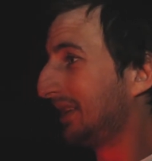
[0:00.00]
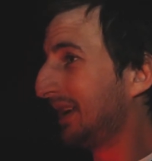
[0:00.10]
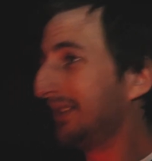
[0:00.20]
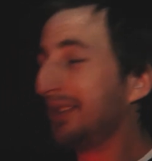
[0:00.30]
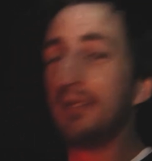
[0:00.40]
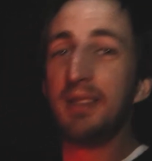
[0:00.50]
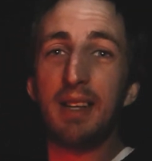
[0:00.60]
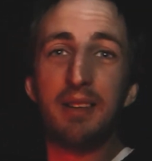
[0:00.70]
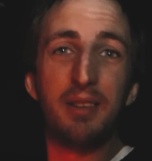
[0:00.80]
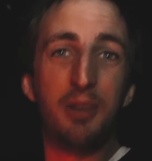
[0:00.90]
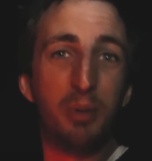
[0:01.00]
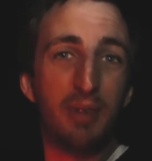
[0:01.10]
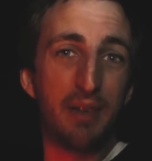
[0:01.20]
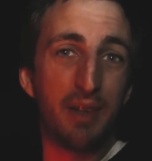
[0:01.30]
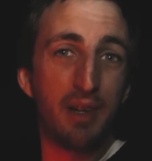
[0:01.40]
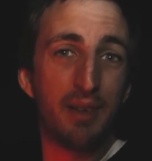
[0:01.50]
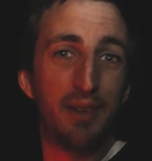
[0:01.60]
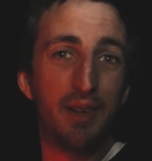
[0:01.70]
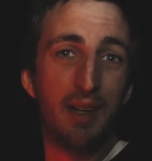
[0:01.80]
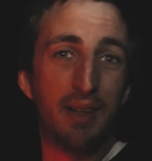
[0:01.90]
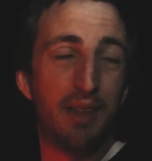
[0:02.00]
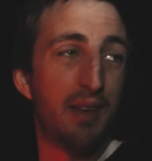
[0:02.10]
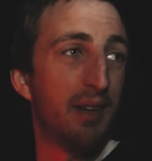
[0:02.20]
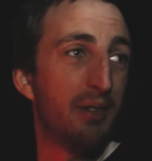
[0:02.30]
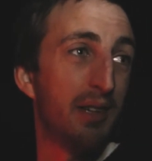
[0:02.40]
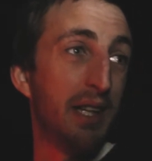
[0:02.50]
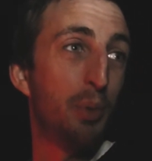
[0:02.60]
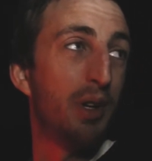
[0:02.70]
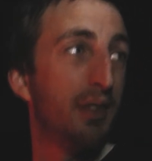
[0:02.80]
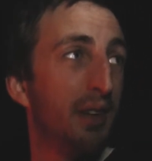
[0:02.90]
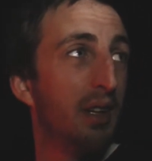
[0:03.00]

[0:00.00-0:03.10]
I've sort of just had to snoop around. I can't see anything or anyone,